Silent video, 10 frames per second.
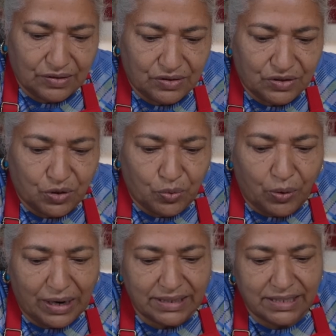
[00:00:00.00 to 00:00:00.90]
So
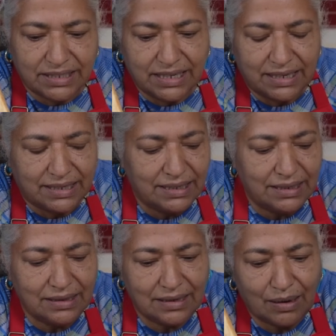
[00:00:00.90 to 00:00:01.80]
while
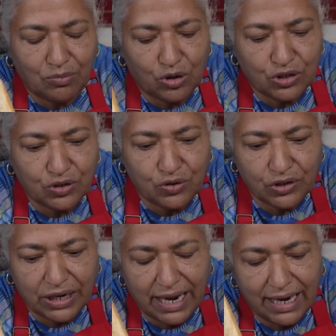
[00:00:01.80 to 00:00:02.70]
stirring, I'm also going
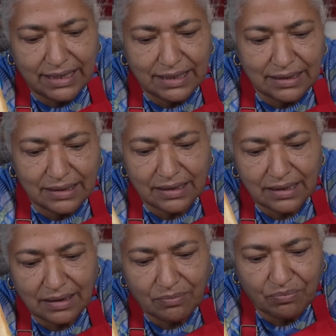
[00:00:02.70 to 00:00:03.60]
to add in
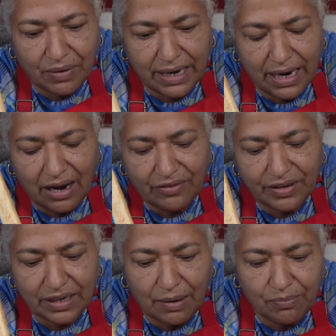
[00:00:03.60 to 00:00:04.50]
my half a
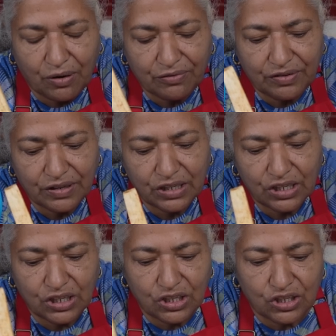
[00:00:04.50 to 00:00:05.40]
cup of
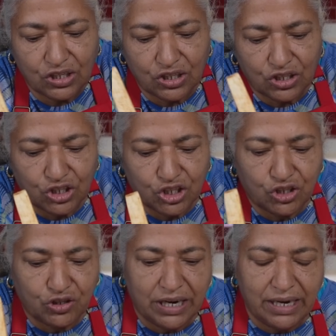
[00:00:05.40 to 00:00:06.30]

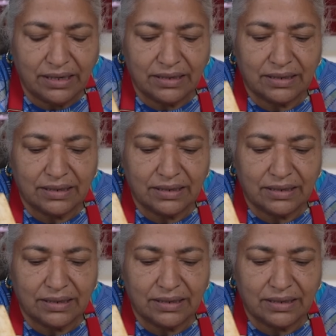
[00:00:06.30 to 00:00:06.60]
sugar.